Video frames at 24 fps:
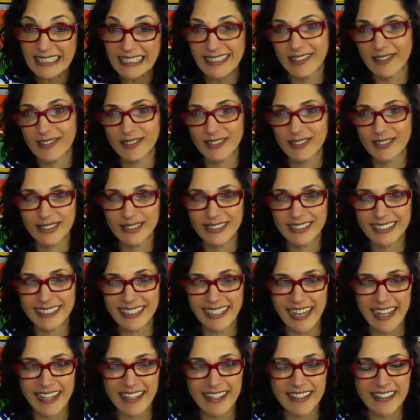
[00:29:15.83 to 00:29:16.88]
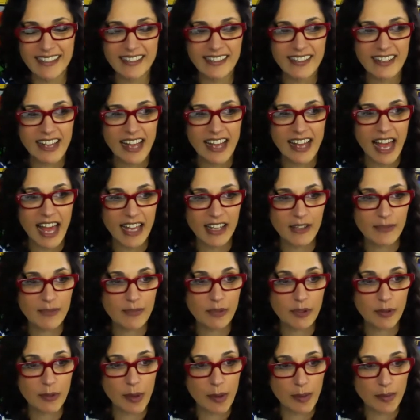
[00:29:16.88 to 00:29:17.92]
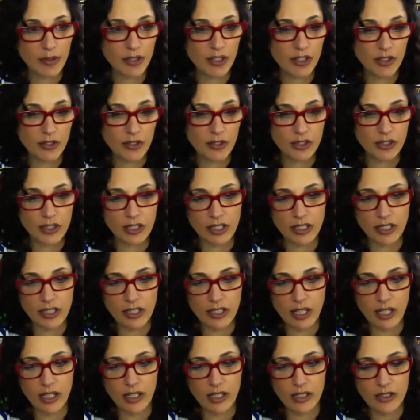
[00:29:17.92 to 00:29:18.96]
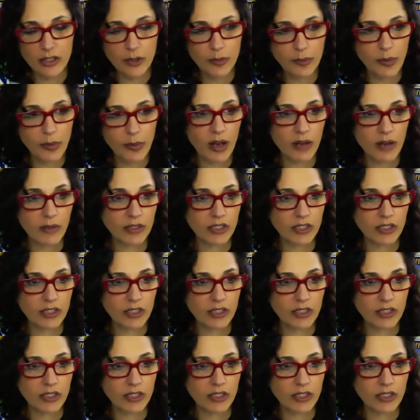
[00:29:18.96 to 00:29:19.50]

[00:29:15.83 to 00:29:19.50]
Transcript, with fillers: We'll do it together. And remember to use the coupon,